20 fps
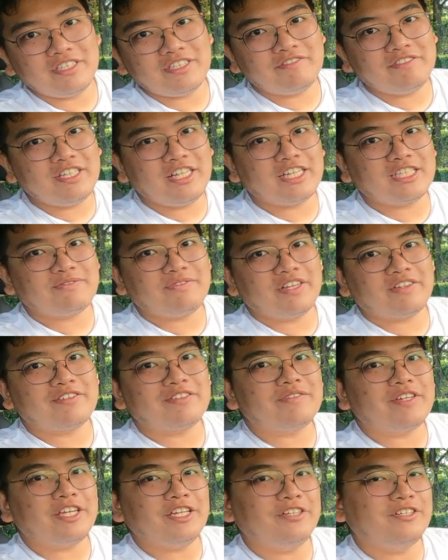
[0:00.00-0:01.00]
which we'd expect
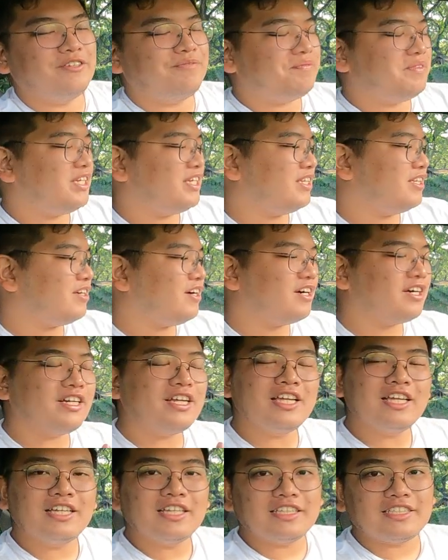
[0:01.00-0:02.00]
from a European
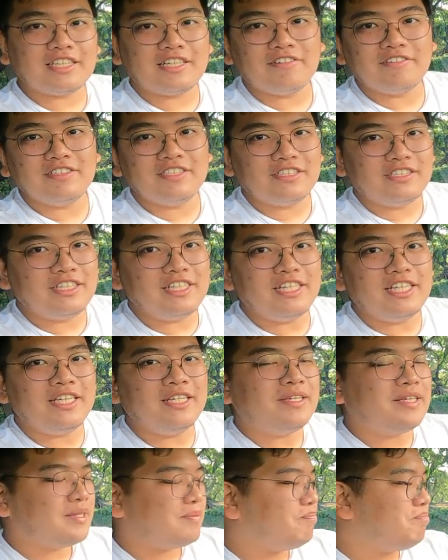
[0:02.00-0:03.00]
car. Sounds really